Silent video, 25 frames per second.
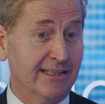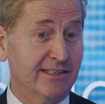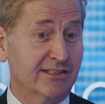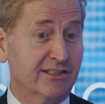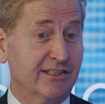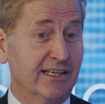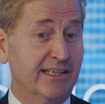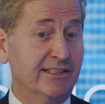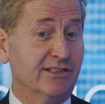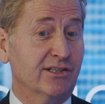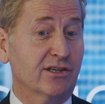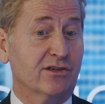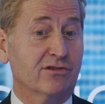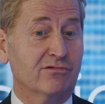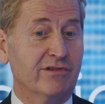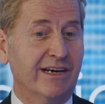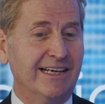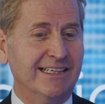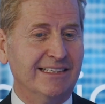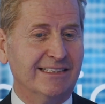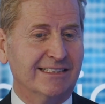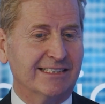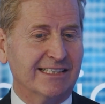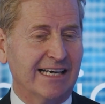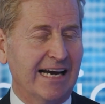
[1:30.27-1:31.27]
It's a
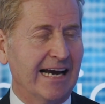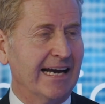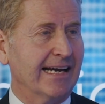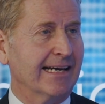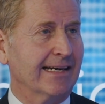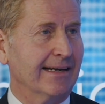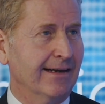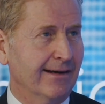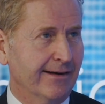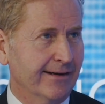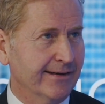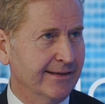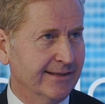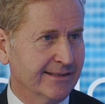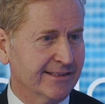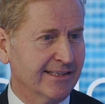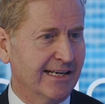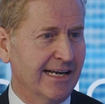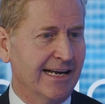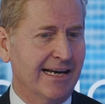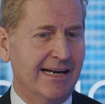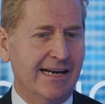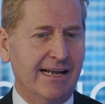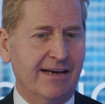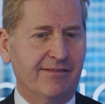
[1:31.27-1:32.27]
great tagline, isn't
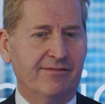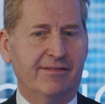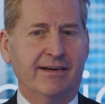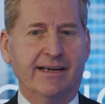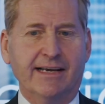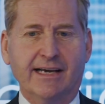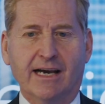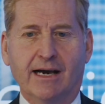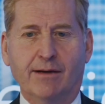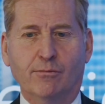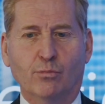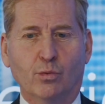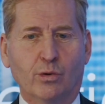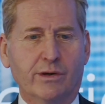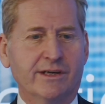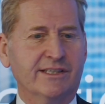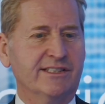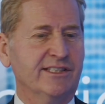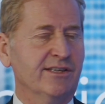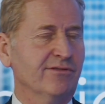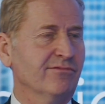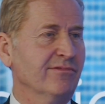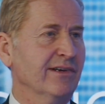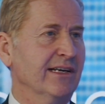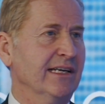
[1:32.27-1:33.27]
it? Levelling up. What
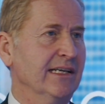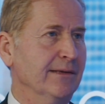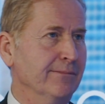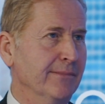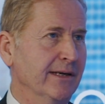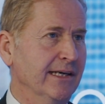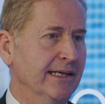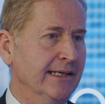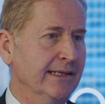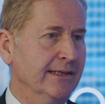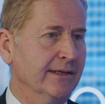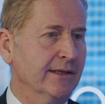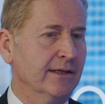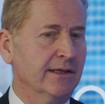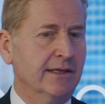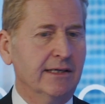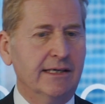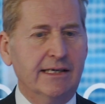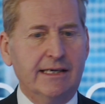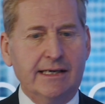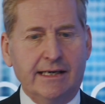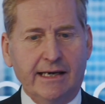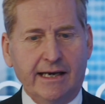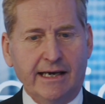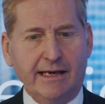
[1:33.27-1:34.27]
does it really mean?
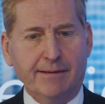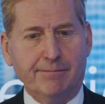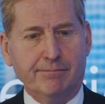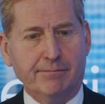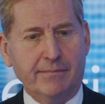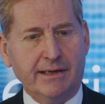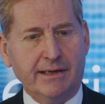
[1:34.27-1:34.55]
It